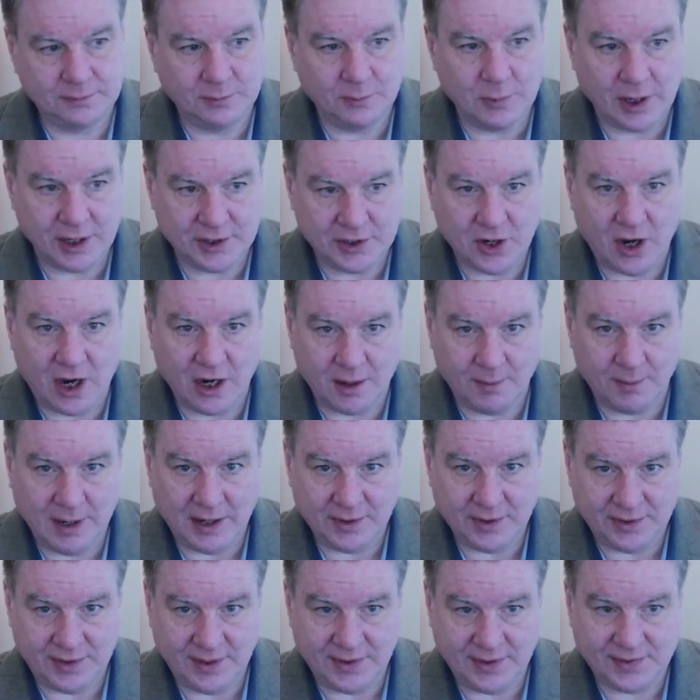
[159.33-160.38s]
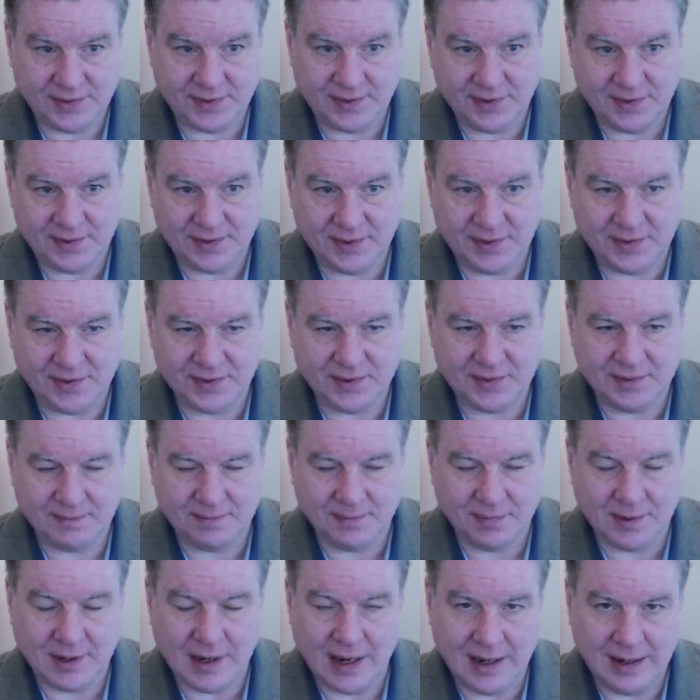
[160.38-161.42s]
want to talk about this. This
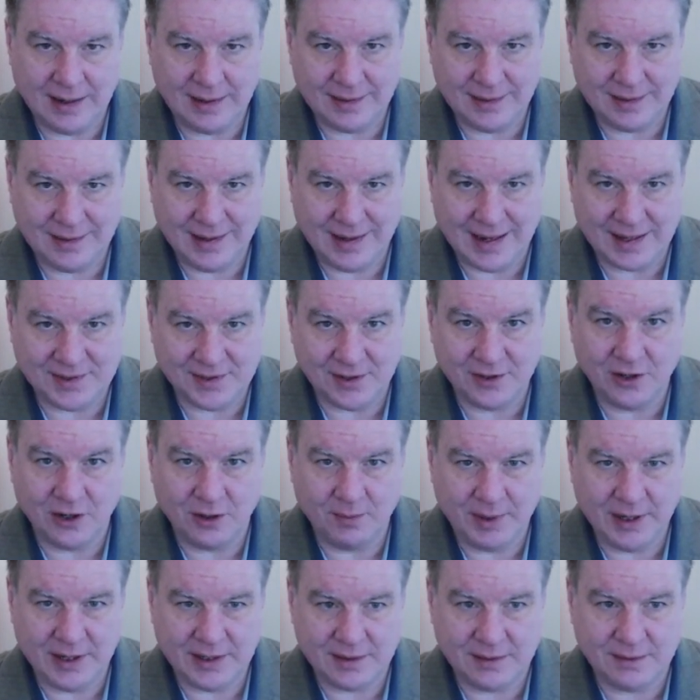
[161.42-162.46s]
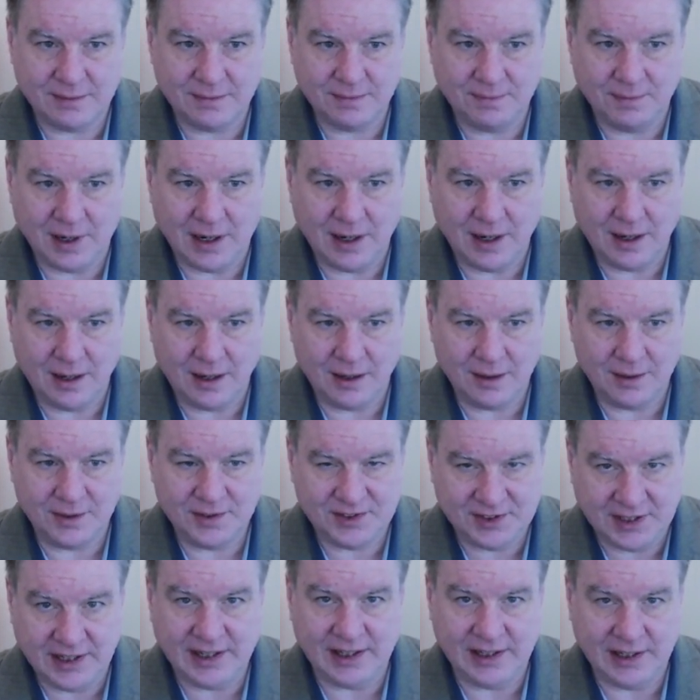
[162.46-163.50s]
gets a little bit
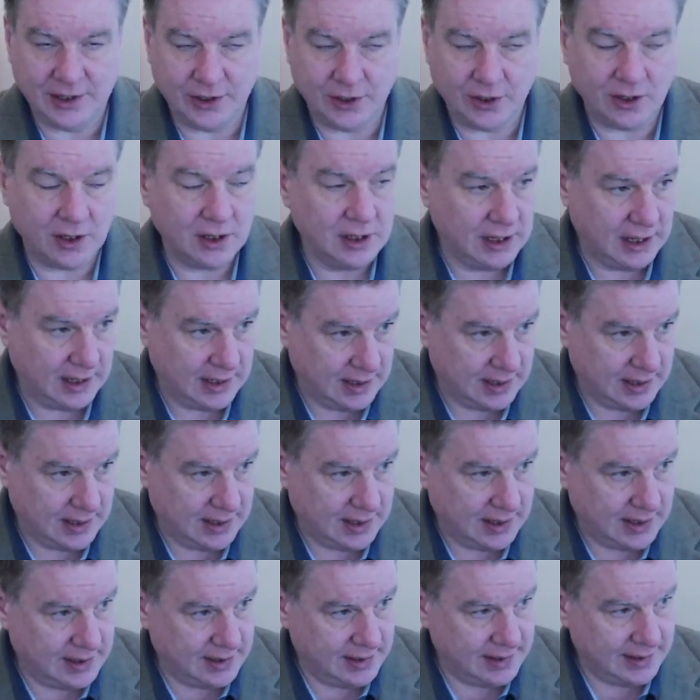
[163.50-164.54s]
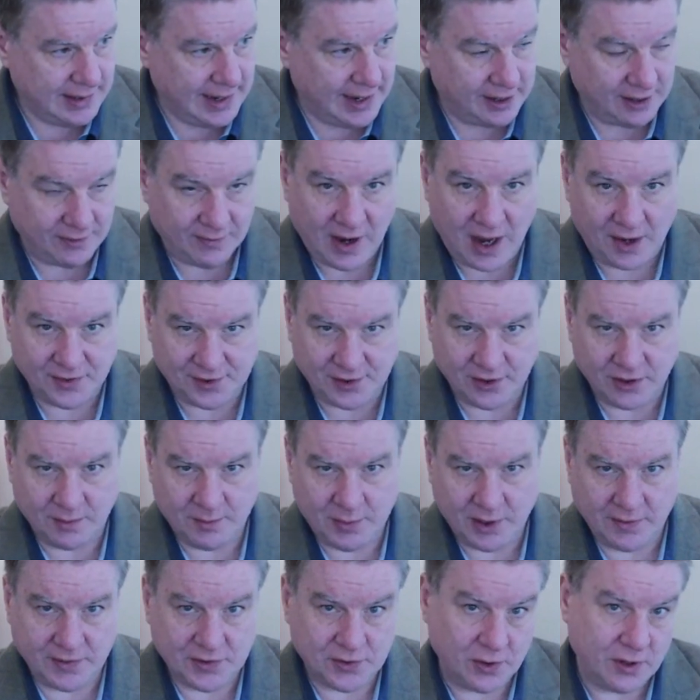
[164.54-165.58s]
sticky here, and involves a little
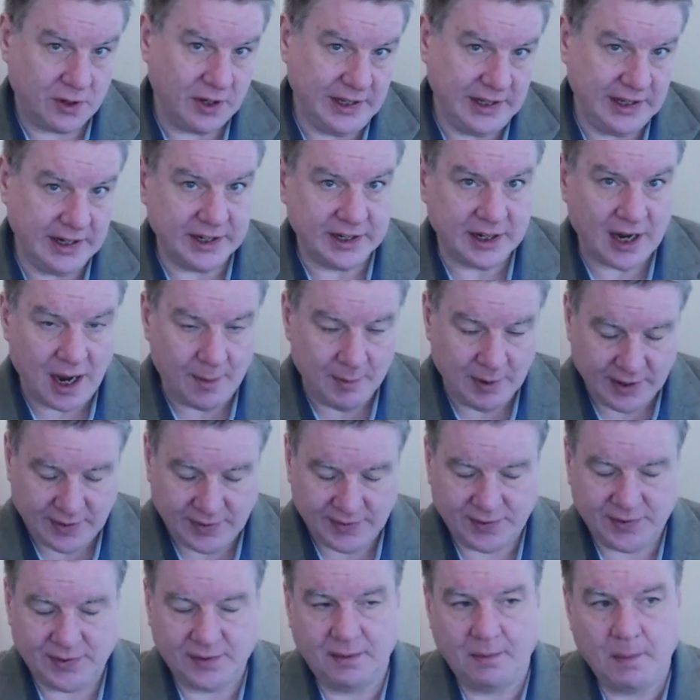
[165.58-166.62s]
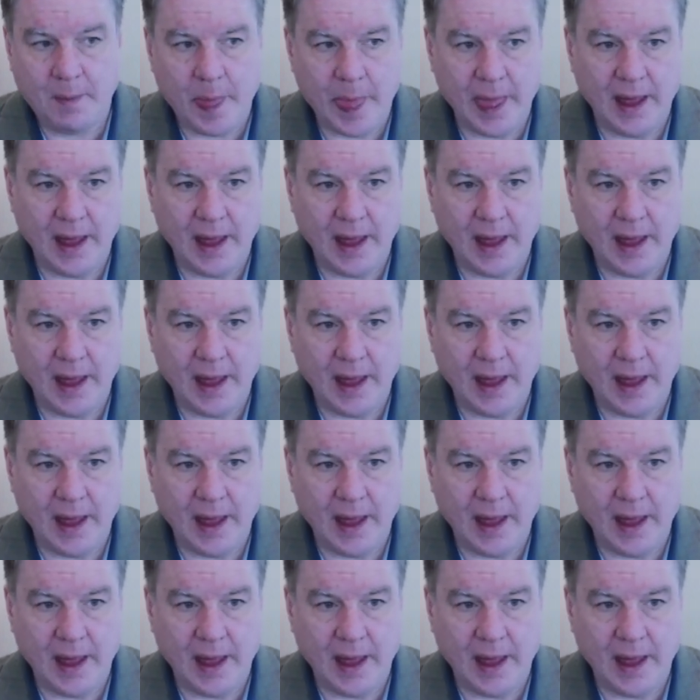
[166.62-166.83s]
bit of sort of economics.